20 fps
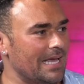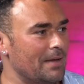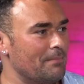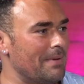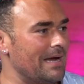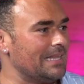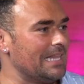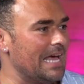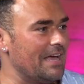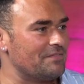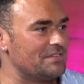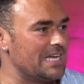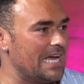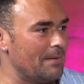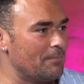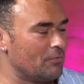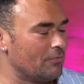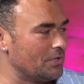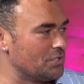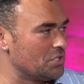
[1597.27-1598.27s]
my
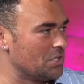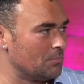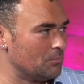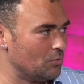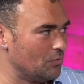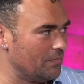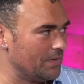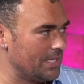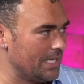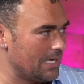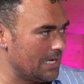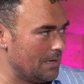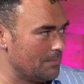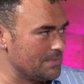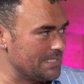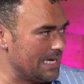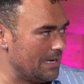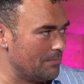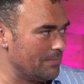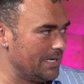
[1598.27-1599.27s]
Lifetime original movie that
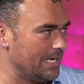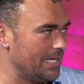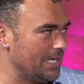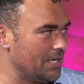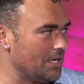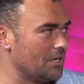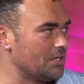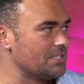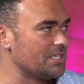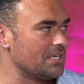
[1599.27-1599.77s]
comes out many years, it